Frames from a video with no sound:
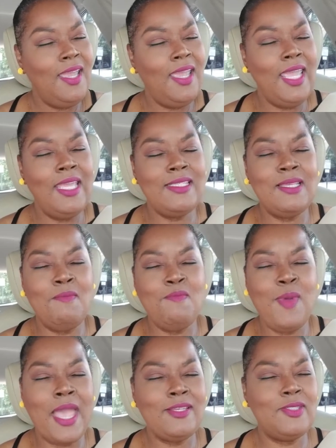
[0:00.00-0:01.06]
It's a
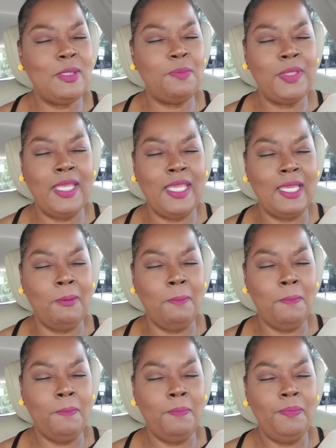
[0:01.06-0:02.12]
master plan.
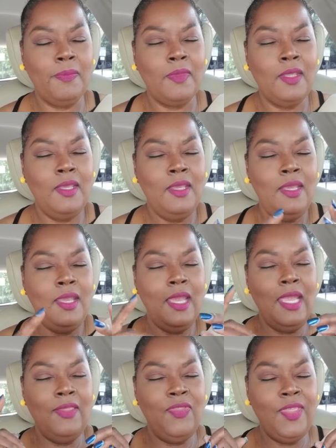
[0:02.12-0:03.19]

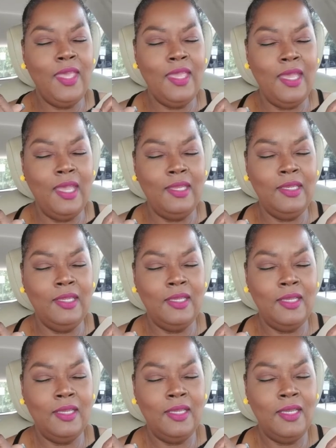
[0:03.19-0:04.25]
And then
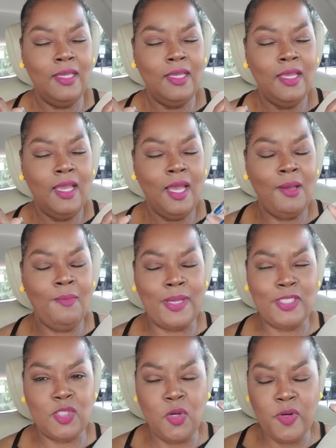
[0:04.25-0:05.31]
my
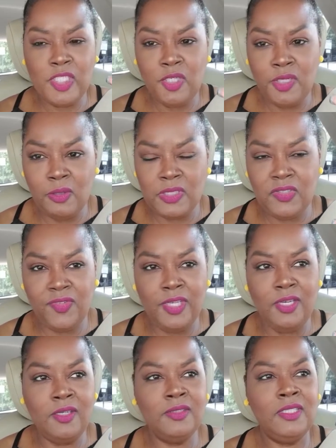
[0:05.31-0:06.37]
storage unit was
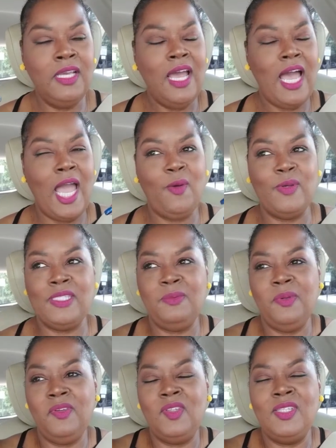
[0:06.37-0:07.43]
filled. I was
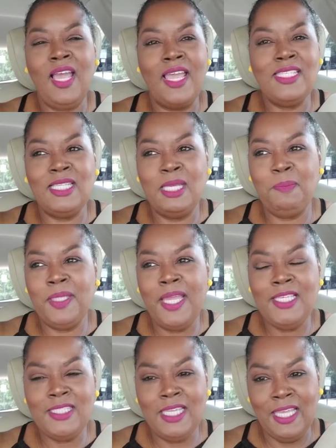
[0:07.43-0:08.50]
nicely
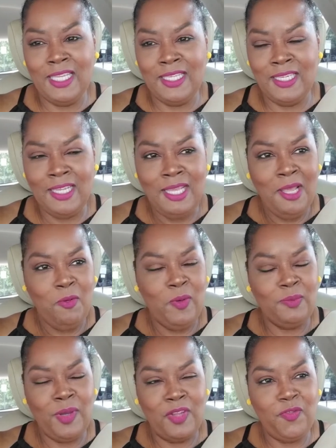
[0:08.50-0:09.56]
placed in
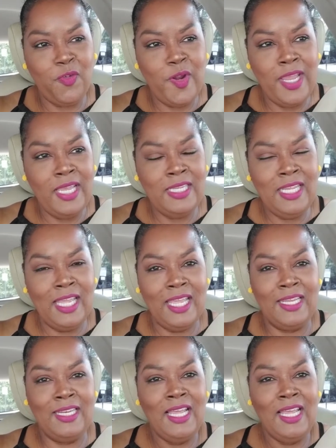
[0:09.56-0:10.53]
with my friend, and